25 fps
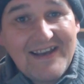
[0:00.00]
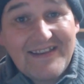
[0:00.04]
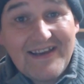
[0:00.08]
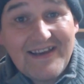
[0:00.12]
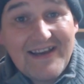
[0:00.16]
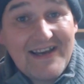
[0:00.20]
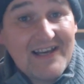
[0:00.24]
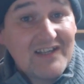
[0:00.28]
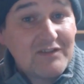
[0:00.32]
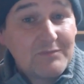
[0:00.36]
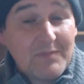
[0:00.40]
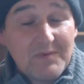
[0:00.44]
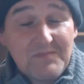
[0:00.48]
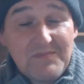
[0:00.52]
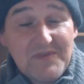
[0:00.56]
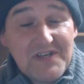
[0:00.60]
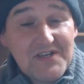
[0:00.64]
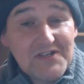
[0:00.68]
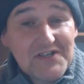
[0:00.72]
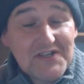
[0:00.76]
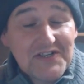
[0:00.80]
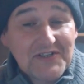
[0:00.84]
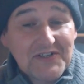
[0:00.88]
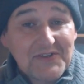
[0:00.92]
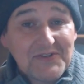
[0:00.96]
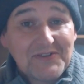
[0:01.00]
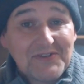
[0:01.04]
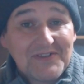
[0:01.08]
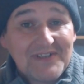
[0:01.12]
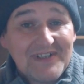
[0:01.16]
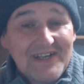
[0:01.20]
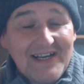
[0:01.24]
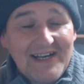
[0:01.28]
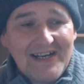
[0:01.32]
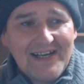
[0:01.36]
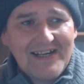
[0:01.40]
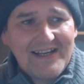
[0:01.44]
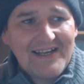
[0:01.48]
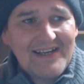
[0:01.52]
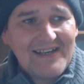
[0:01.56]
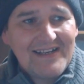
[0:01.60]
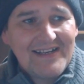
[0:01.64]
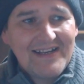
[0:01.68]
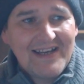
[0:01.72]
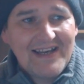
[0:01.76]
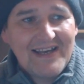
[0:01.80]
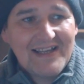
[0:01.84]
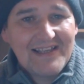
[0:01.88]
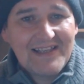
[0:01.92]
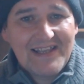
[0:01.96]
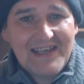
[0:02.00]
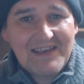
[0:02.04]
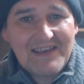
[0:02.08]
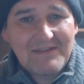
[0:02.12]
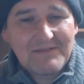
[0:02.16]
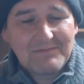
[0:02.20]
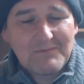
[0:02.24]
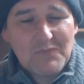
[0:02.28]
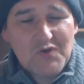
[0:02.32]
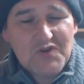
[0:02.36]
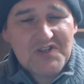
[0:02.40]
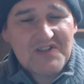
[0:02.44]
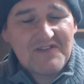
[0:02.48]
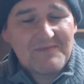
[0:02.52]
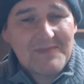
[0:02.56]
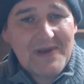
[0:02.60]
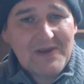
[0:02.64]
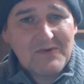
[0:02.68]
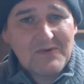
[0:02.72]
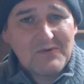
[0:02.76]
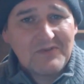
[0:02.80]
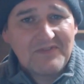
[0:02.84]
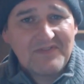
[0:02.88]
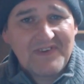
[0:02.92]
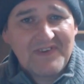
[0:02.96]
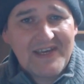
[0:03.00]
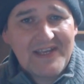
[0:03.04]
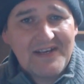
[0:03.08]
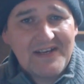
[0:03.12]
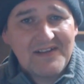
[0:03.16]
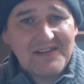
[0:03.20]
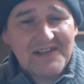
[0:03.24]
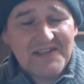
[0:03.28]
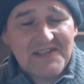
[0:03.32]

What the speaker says: that album years ago, and I like most of my old vinyl.